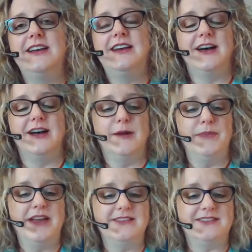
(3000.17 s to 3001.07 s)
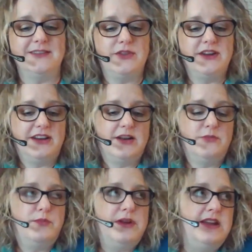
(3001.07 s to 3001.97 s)
And so that it can
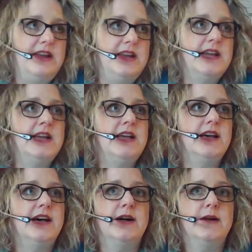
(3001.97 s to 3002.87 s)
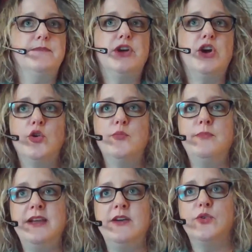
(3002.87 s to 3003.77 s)
be
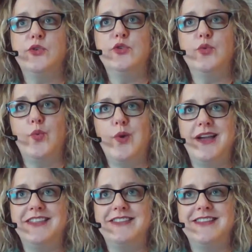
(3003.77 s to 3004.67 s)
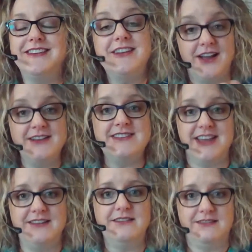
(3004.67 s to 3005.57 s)
commingled with
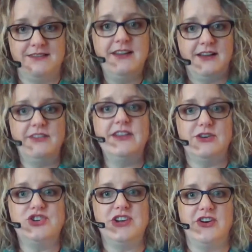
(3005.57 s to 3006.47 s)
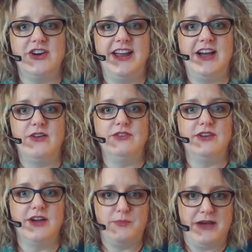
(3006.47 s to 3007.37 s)
content that you're sharing out
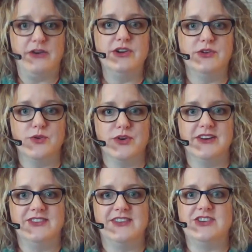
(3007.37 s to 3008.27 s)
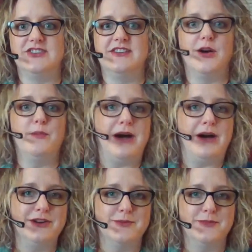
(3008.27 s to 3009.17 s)
about your organization,
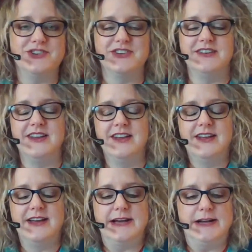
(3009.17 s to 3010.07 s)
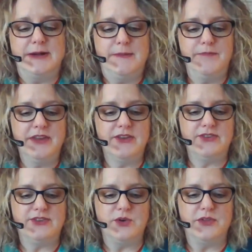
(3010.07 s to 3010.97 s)
about your mission,
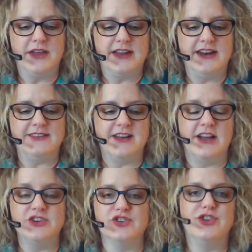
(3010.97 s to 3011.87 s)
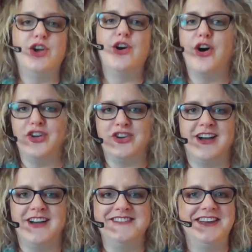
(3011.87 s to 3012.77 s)
so that it's not just all
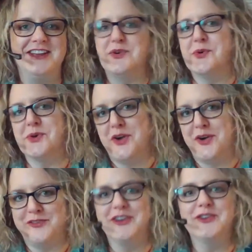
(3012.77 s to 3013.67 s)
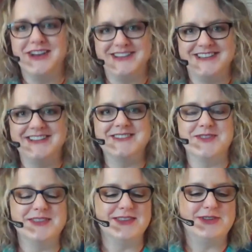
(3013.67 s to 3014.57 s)
content or all fundraising, so
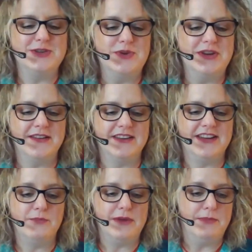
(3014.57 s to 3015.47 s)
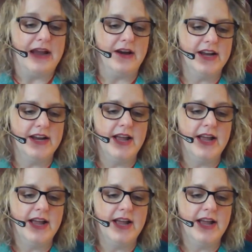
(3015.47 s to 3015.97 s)
that the two can be married.